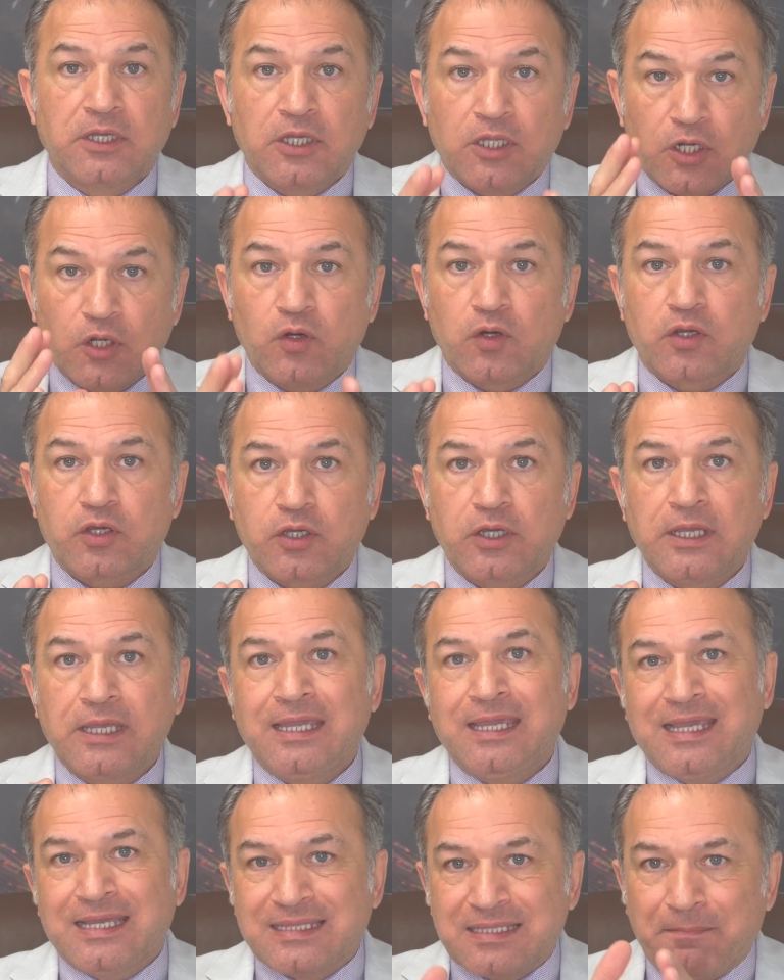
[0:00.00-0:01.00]
Look,
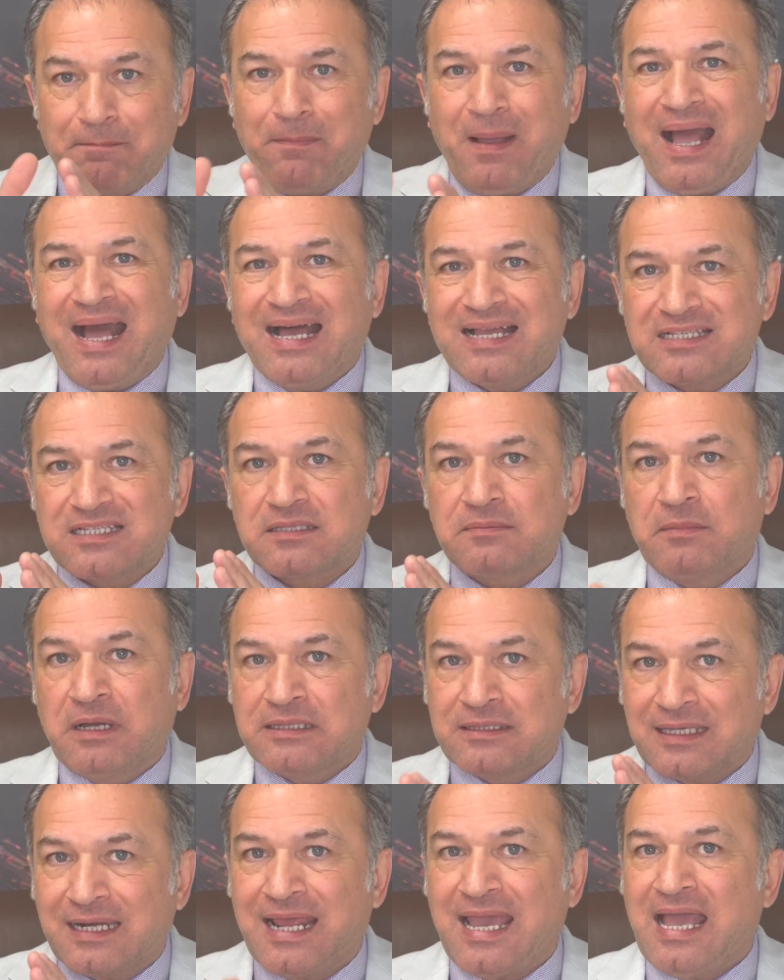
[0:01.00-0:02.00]
in the past
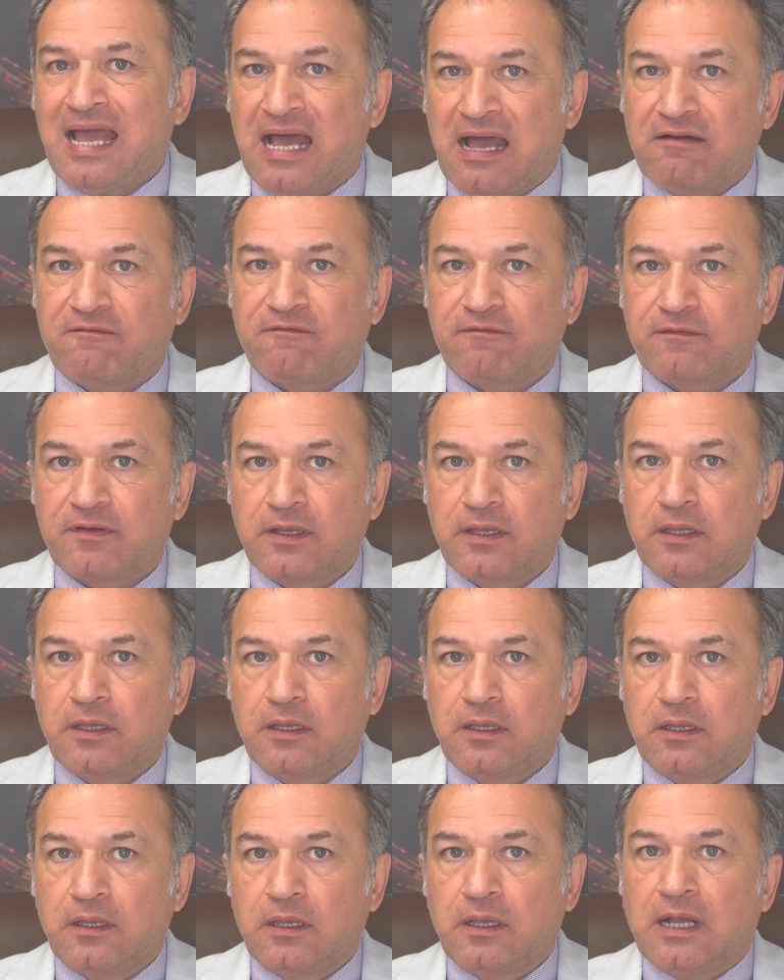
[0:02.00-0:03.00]
month and a half,
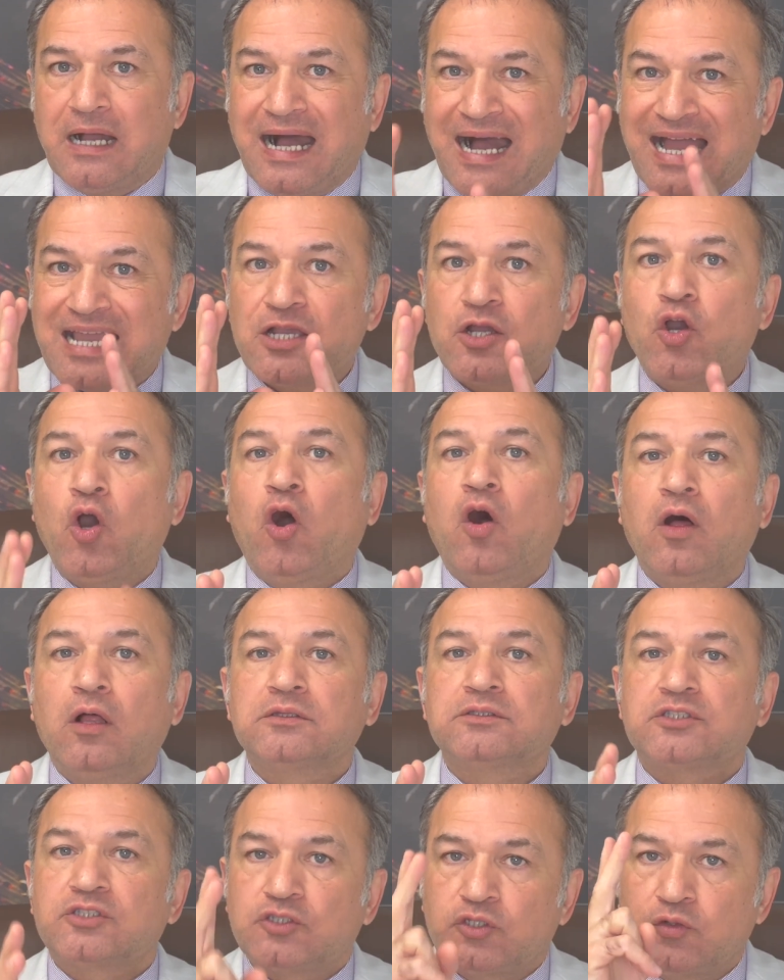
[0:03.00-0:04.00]
I
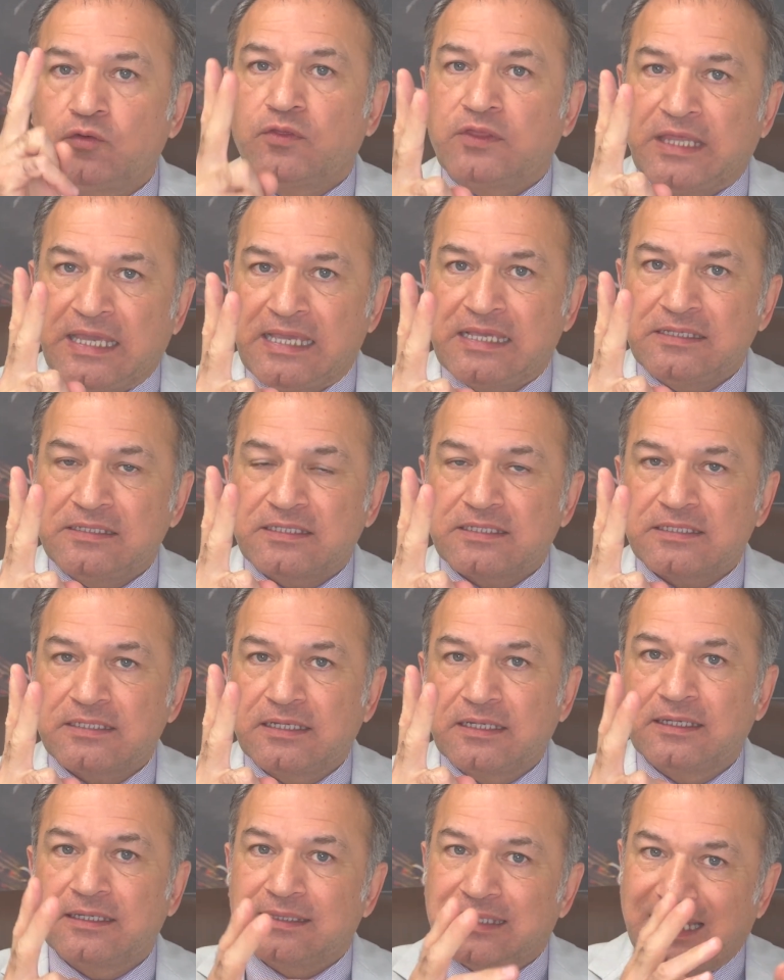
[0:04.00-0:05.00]
called 2 things
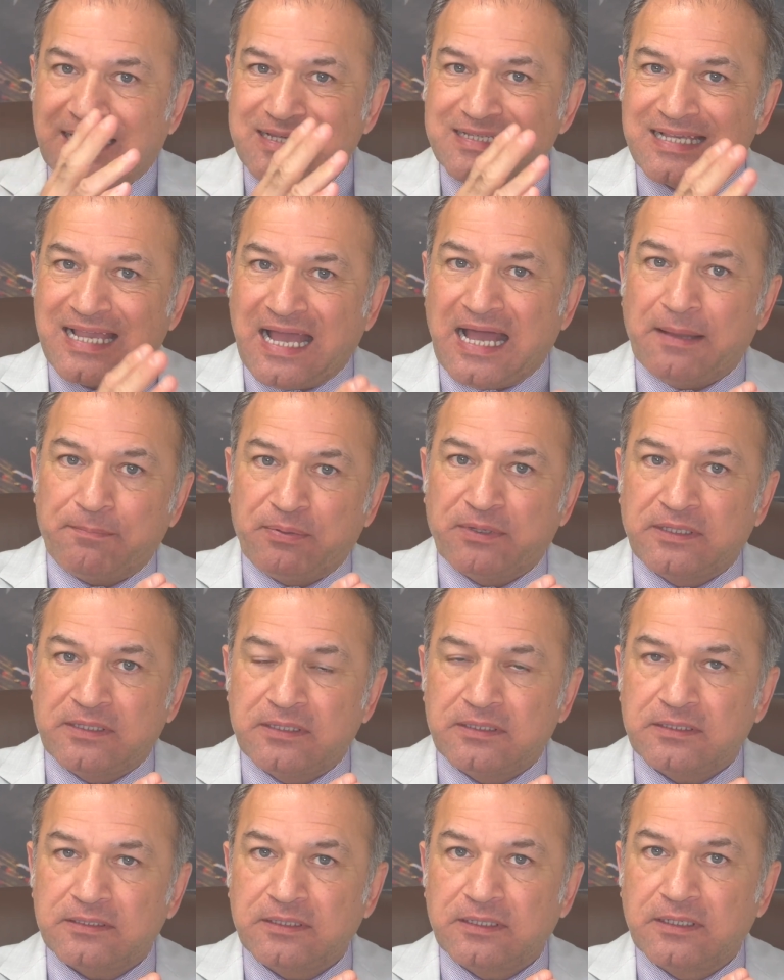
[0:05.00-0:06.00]
that has
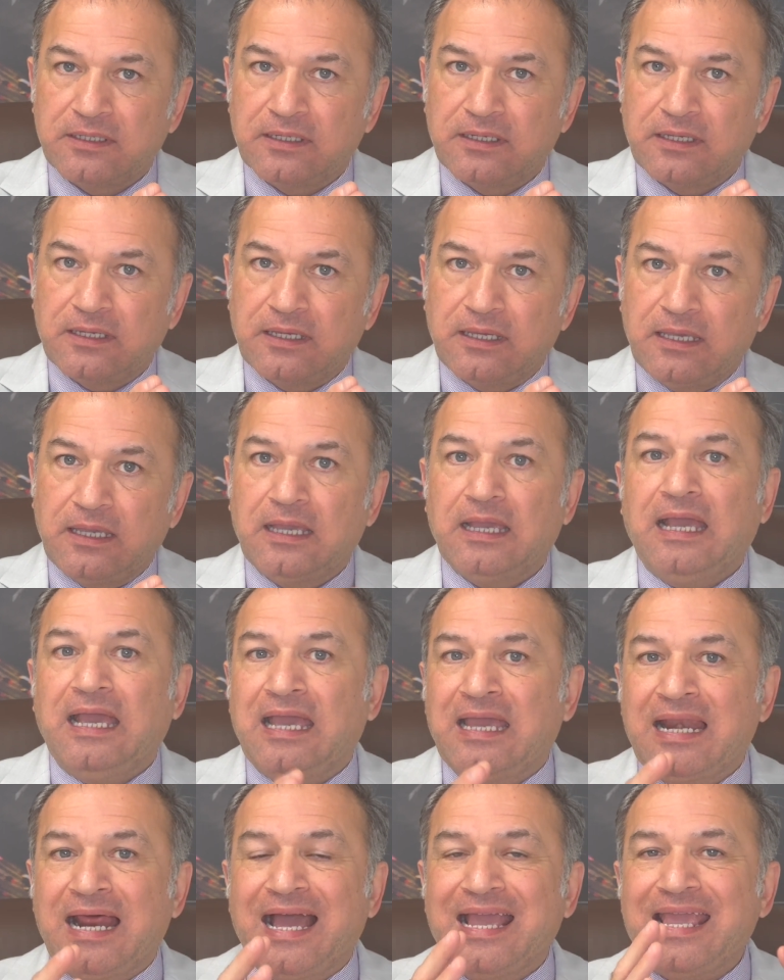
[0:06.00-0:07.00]
happened,
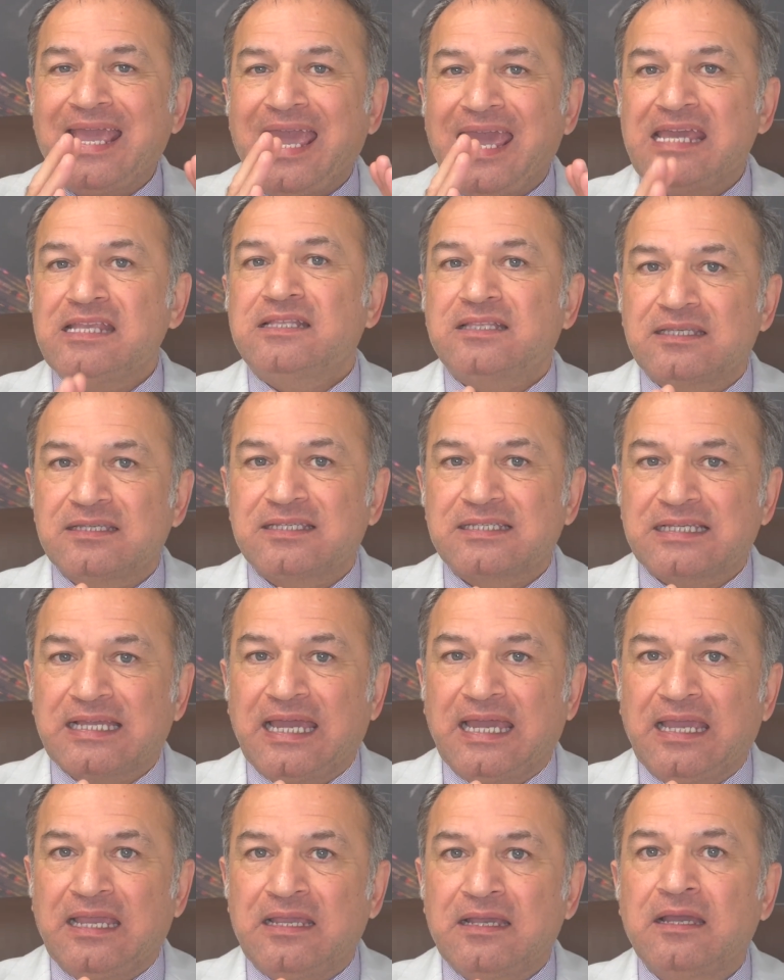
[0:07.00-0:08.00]
and I hate to
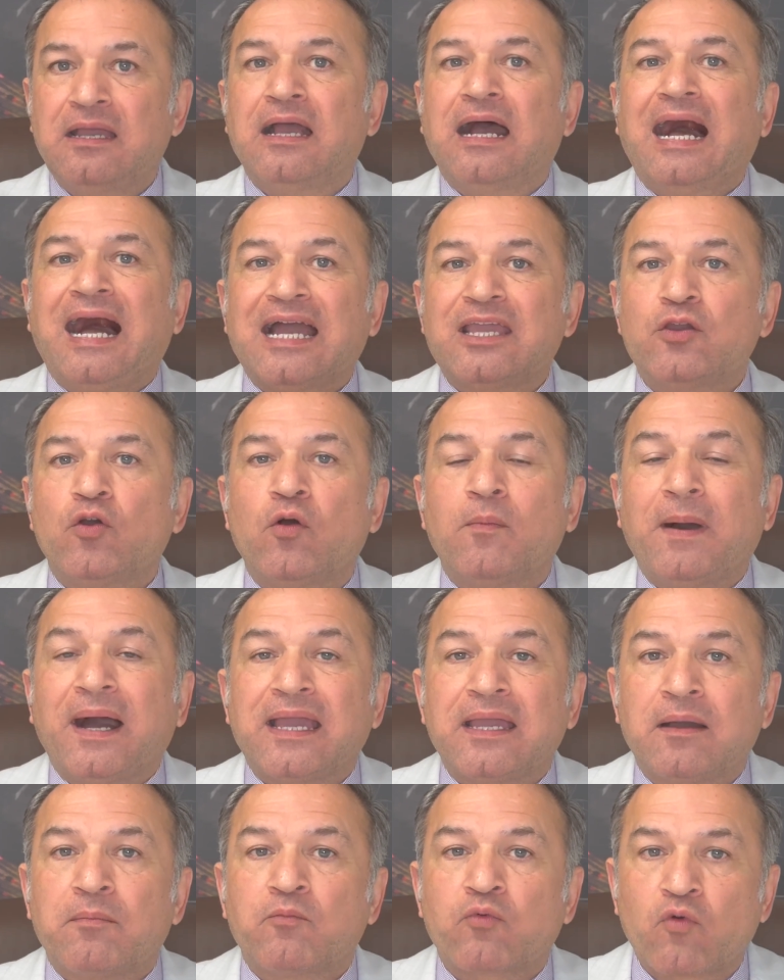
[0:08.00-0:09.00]
say, I hope I
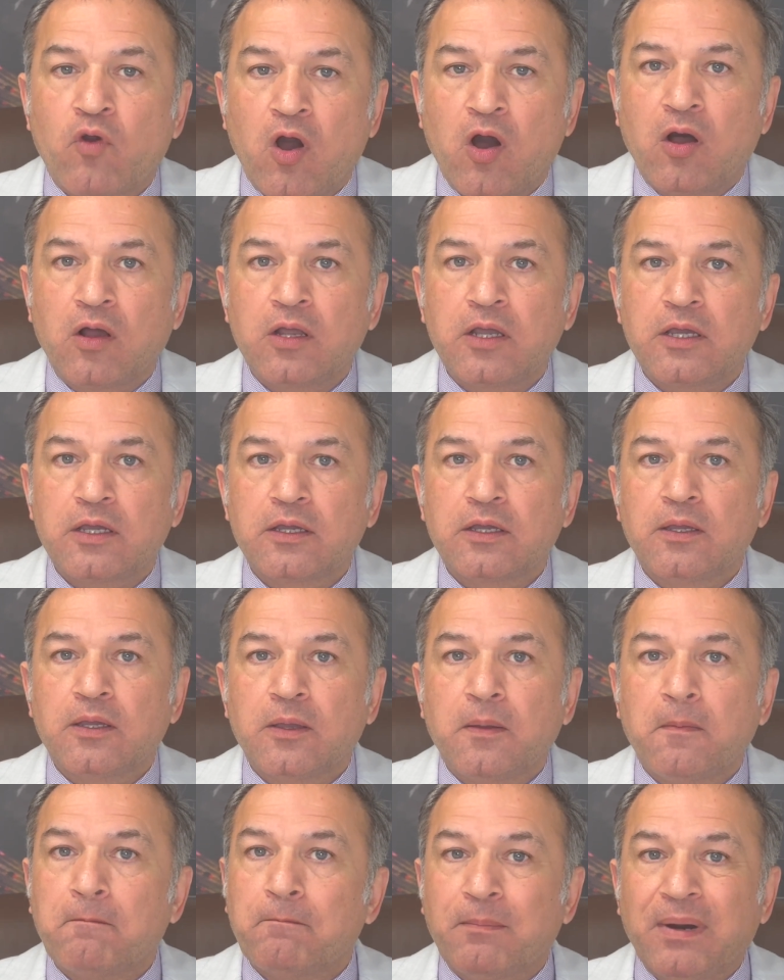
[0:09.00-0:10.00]
am wrong,
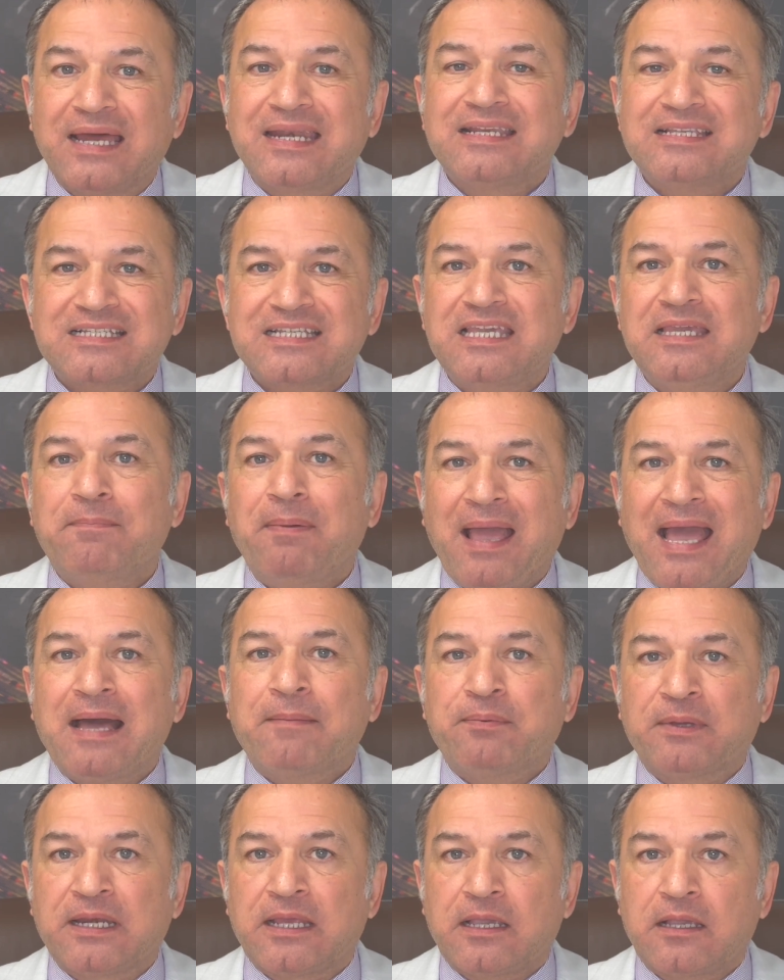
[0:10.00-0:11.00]
but it's keep
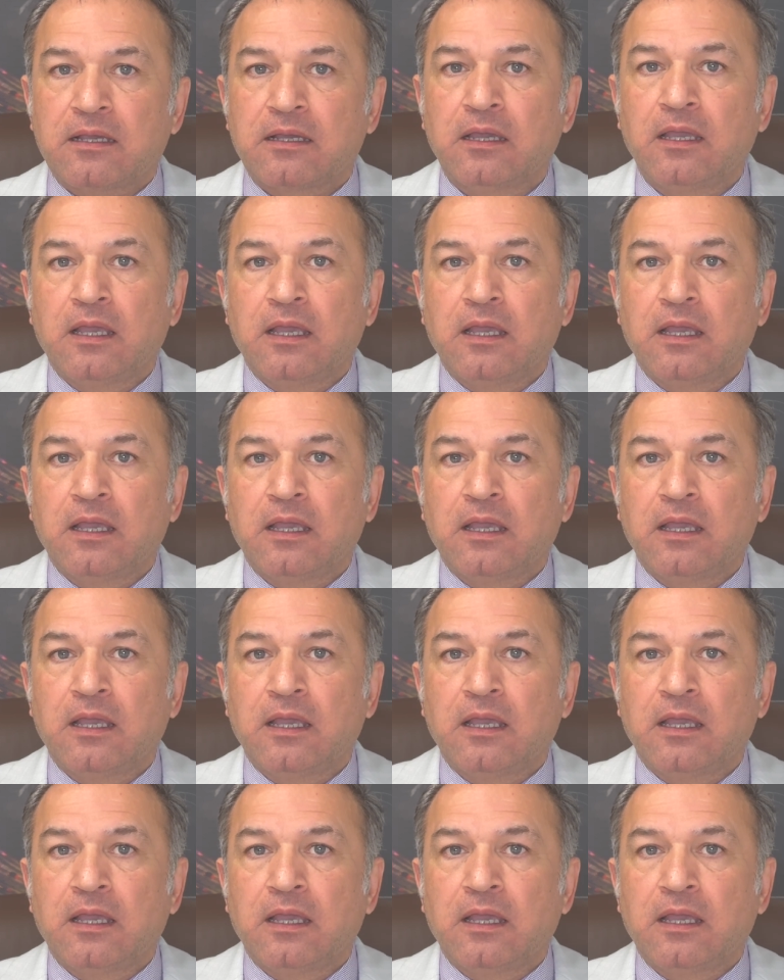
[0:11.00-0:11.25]
happening.